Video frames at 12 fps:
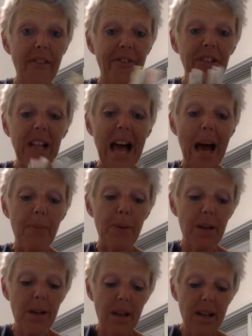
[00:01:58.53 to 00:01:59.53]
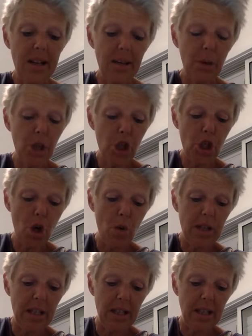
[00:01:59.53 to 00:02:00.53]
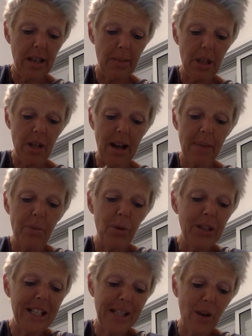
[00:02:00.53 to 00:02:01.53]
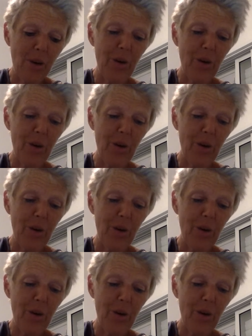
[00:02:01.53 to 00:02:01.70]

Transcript: flap. And I'm going to show it to you. Let me. I pulled these out